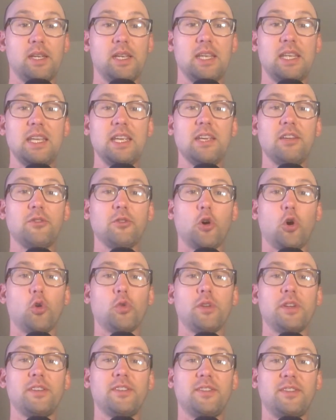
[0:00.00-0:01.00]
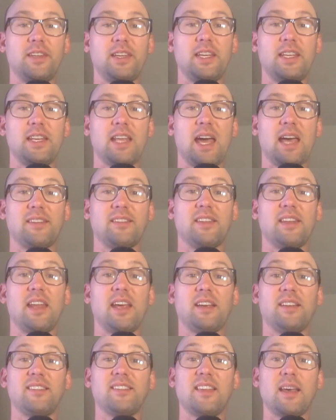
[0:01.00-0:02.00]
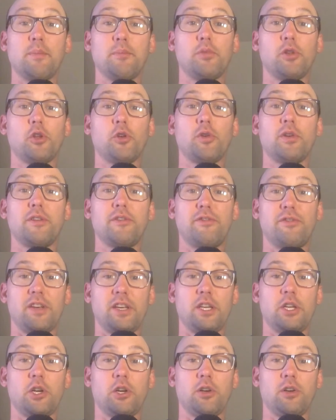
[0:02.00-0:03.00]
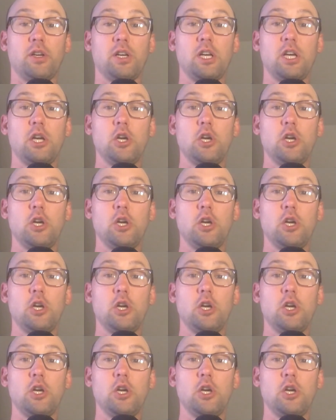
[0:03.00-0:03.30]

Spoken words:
He is only seen as an exemplary figure